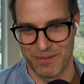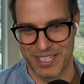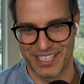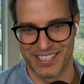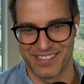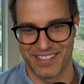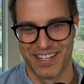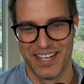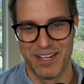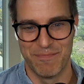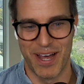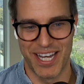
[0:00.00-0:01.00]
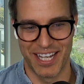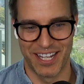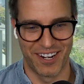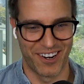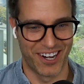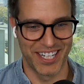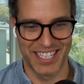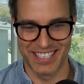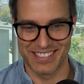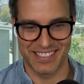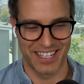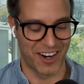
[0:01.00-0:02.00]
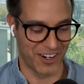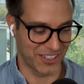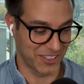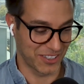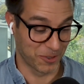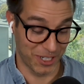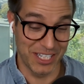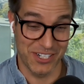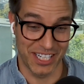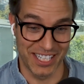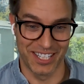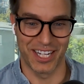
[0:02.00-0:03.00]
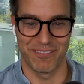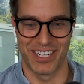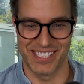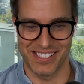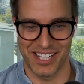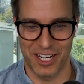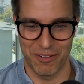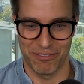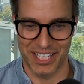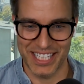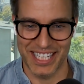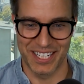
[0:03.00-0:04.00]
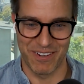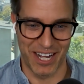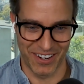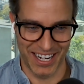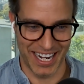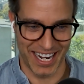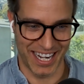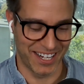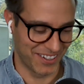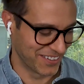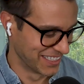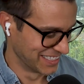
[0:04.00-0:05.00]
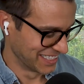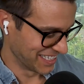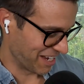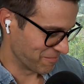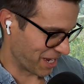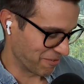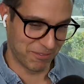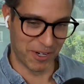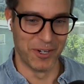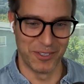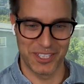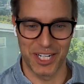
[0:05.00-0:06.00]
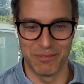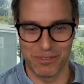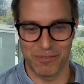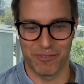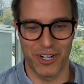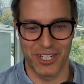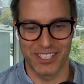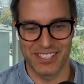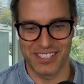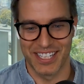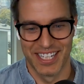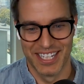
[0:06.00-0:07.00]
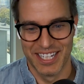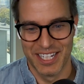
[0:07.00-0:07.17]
Because many in our audience are cringing, like myself, thinking about how my phone comes first.